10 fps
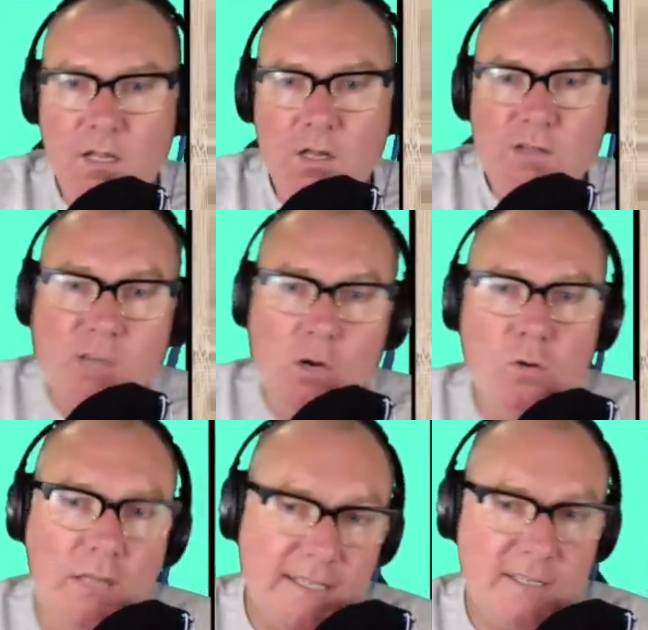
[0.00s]
So
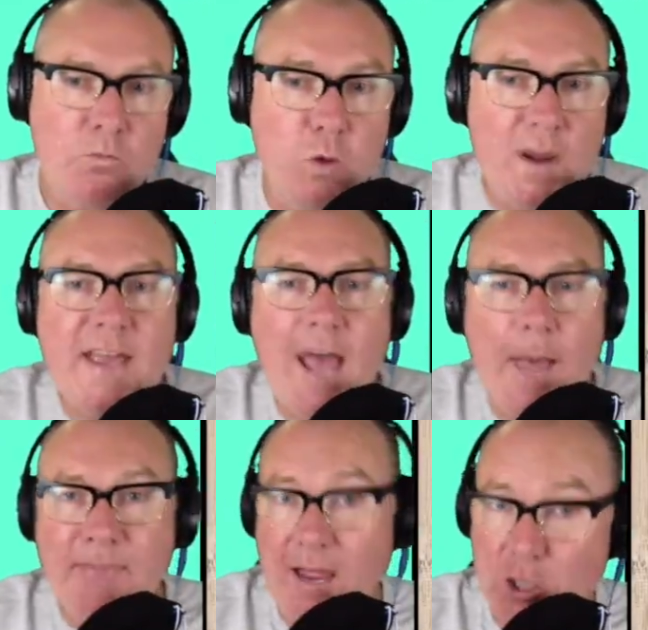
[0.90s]
let's recap
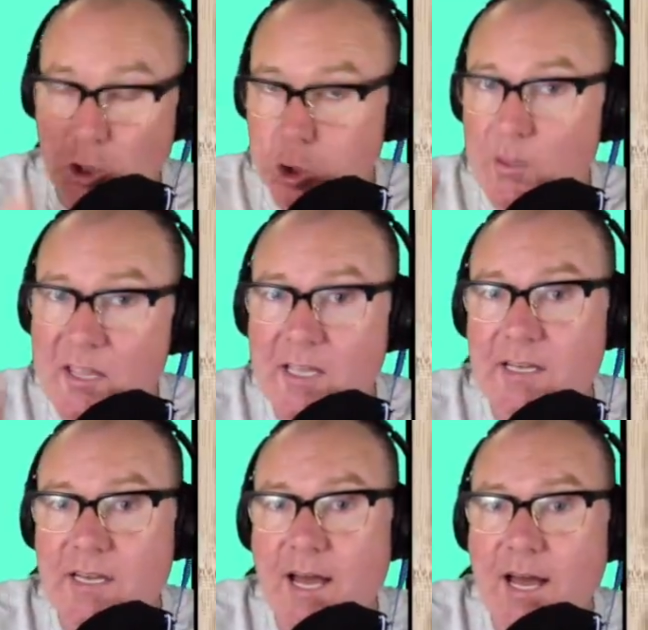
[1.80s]
that. You're looking at
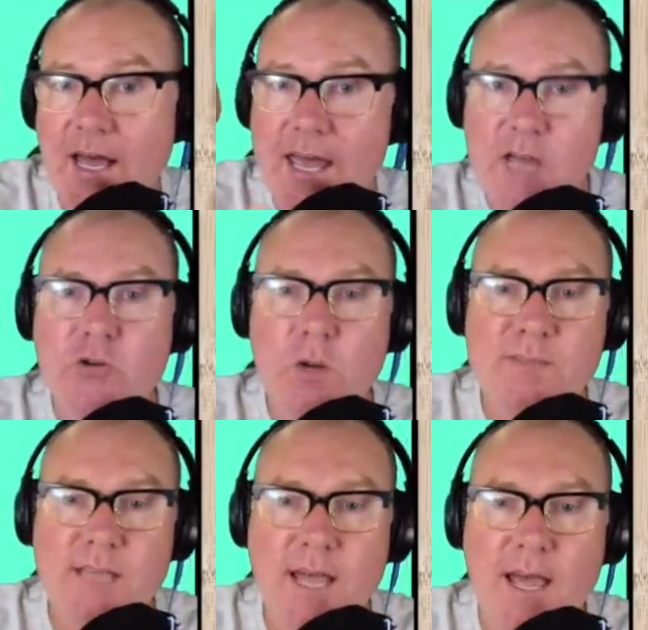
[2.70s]

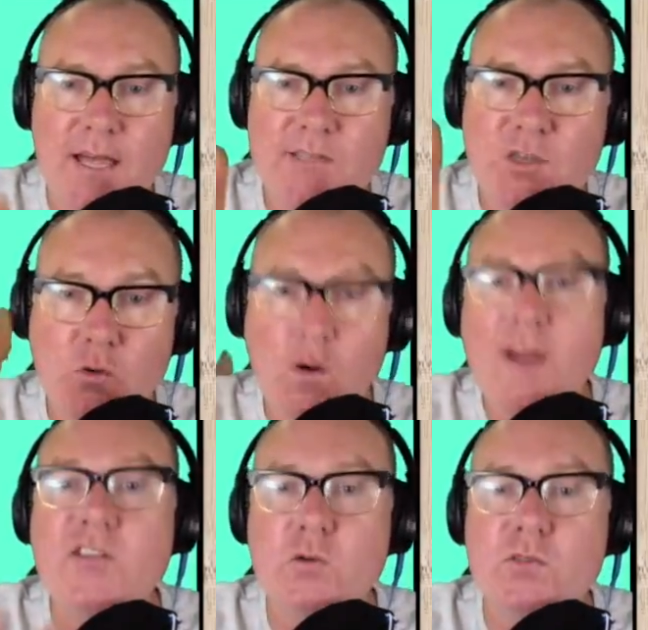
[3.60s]
airdrops as great
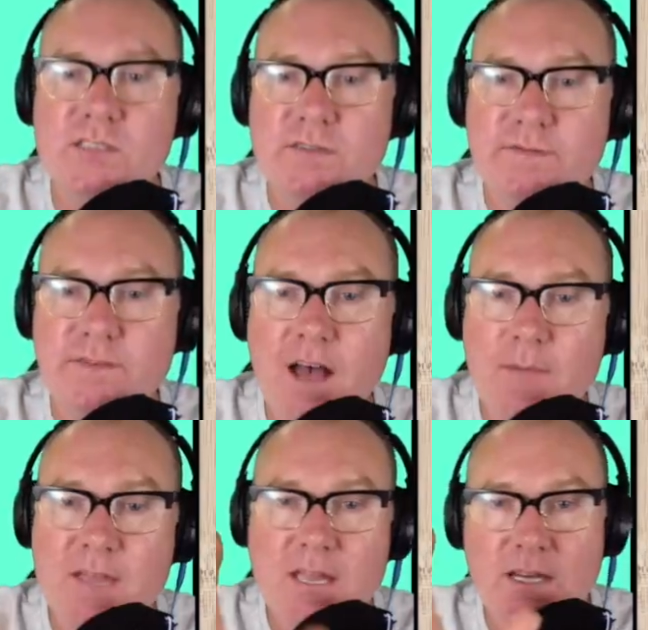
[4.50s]
sources of
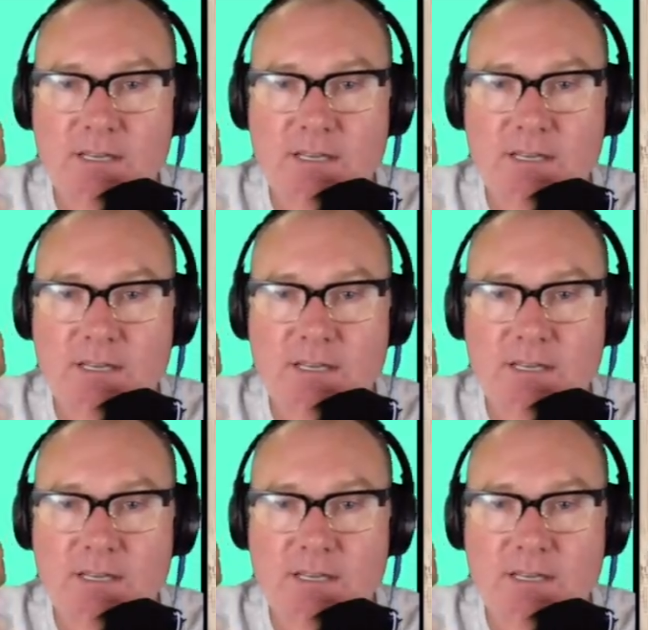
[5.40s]
farming,